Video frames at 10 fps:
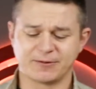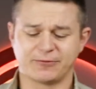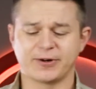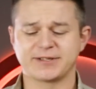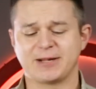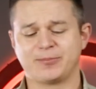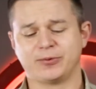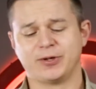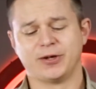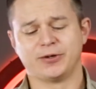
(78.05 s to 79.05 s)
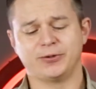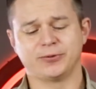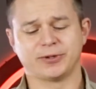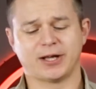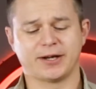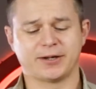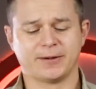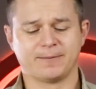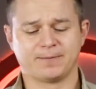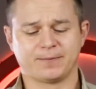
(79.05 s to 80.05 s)
For example, you would like
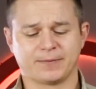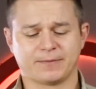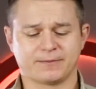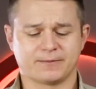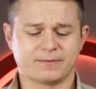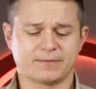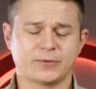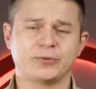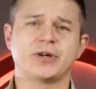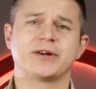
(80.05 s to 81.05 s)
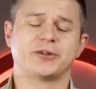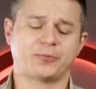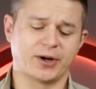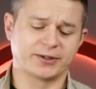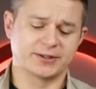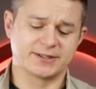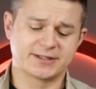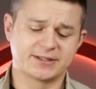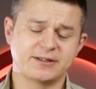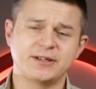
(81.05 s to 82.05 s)
to target
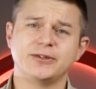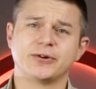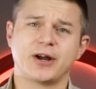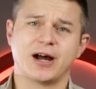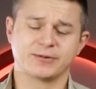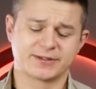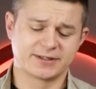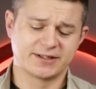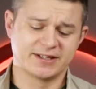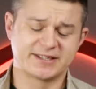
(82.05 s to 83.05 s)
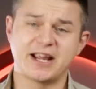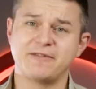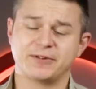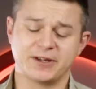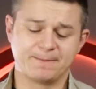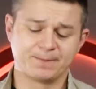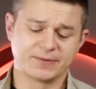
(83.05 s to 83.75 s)
practice in your house safely.